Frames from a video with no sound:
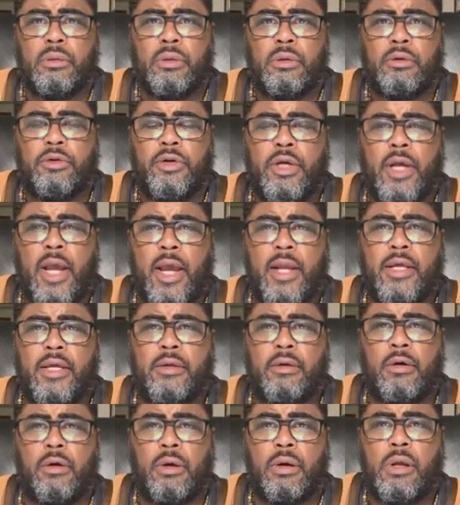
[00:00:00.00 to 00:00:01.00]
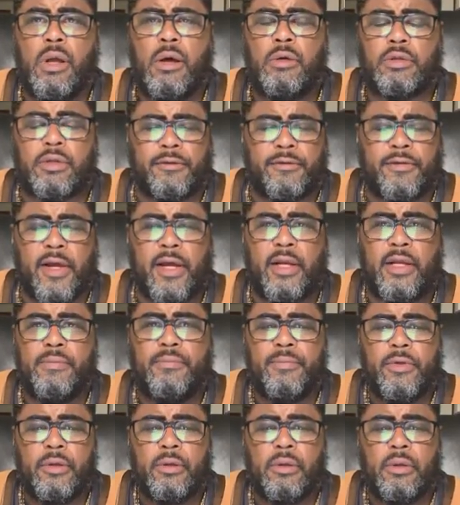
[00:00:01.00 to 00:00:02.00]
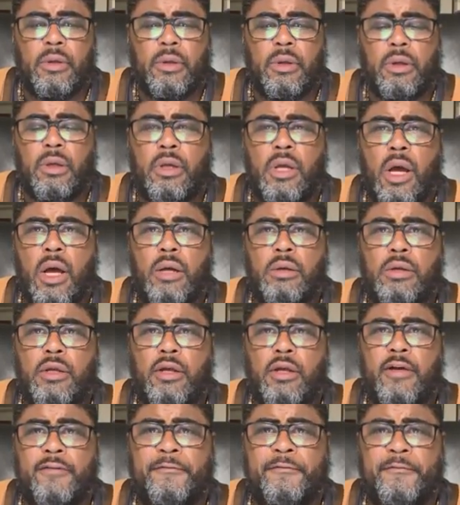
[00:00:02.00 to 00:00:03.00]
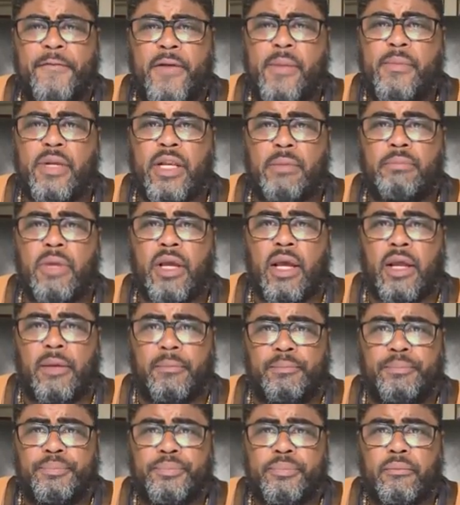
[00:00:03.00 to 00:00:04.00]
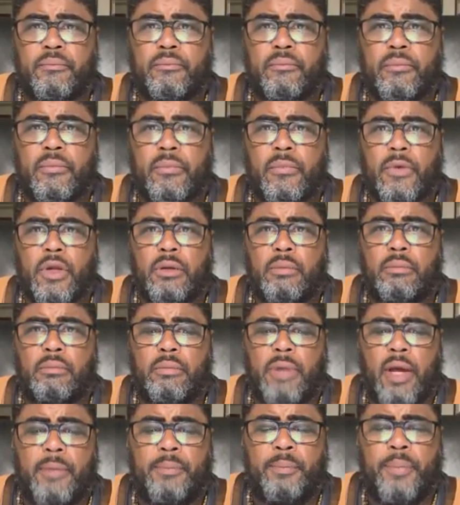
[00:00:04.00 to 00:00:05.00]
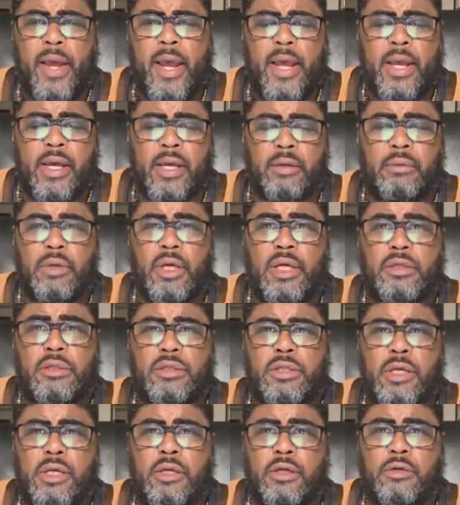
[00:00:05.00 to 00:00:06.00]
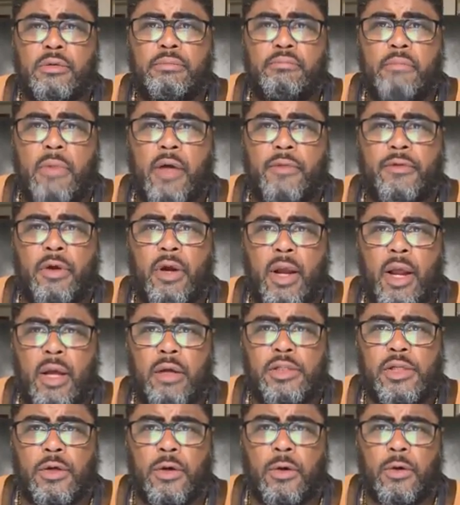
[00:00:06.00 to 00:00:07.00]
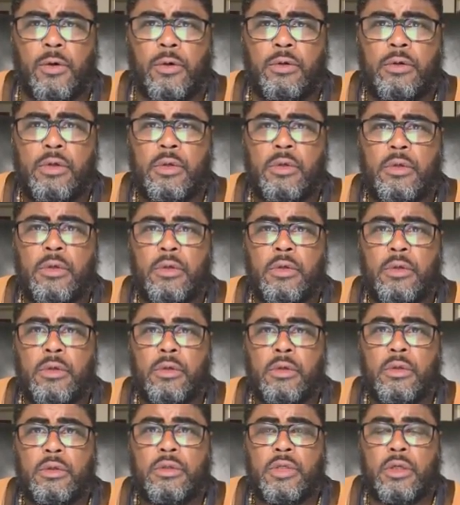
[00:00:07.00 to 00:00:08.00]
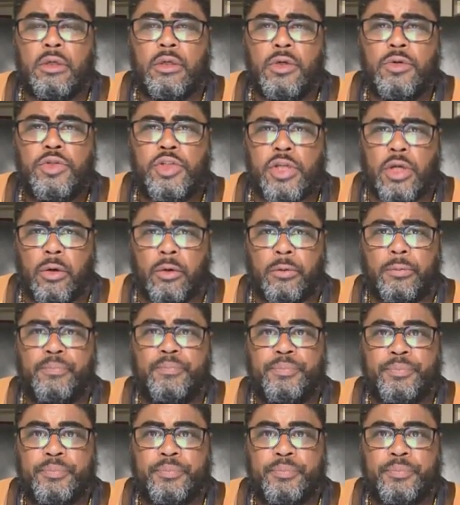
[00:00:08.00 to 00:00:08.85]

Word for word: creating or cultivating young effeminate men by paying a single mother household to do so.